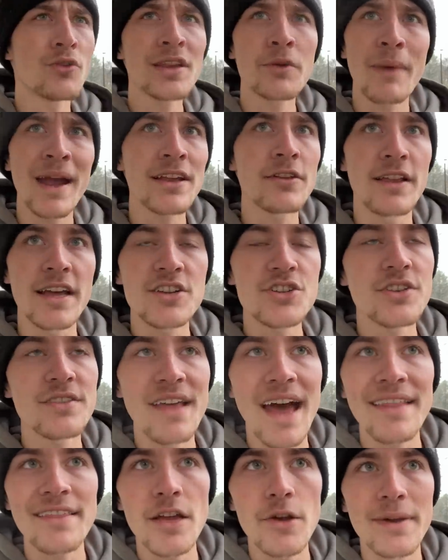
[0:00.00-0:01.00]
only
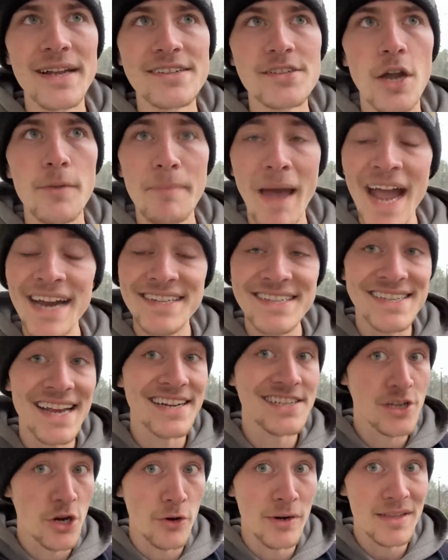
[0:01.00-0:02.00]
regulation that there is on pack
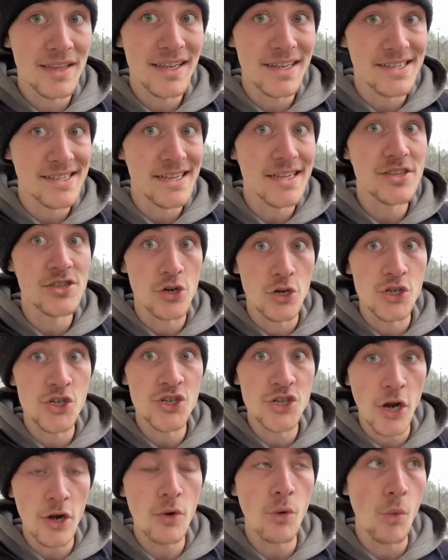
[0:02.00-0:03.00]
designs currently is the
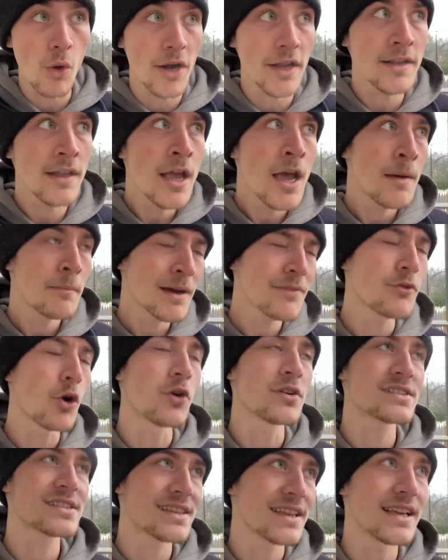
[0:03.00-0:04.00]
Surgeon General warning, but of
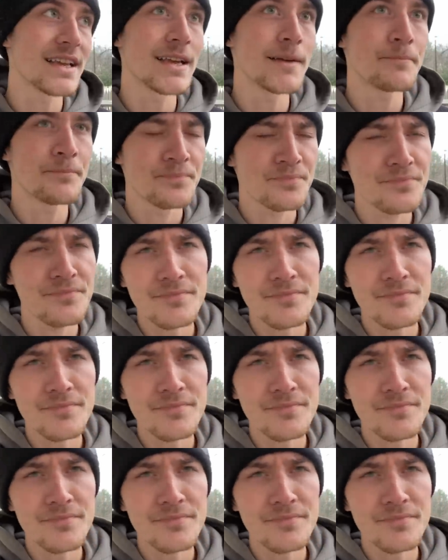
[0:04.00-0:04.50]
course the